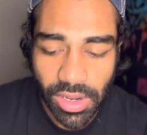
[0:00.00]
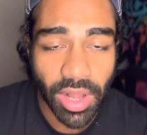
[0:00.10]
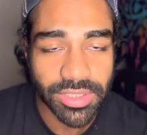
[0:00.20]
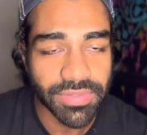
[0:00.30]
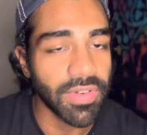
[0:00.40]

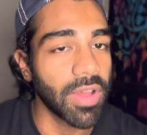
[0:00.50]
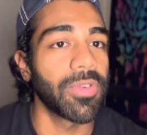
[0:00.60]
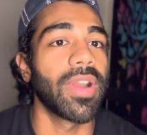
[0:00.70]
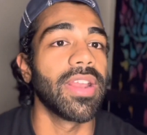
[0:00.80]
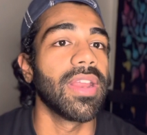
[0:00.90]
Also follow
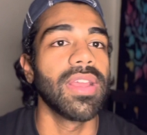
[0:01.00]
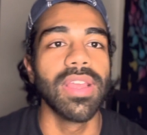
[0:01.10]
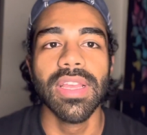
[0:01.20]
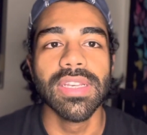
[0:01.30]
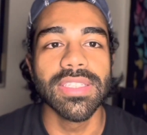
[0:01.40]
Reddit.
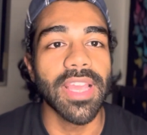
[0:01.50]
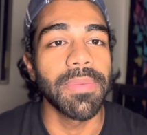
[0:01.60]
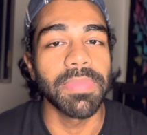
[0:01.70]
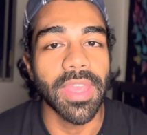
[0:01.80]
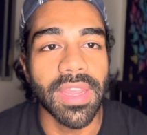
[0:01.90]

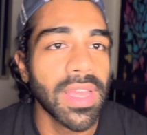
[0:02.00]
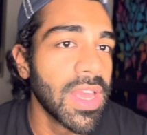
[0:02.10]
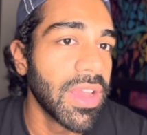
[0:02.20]
Same thing.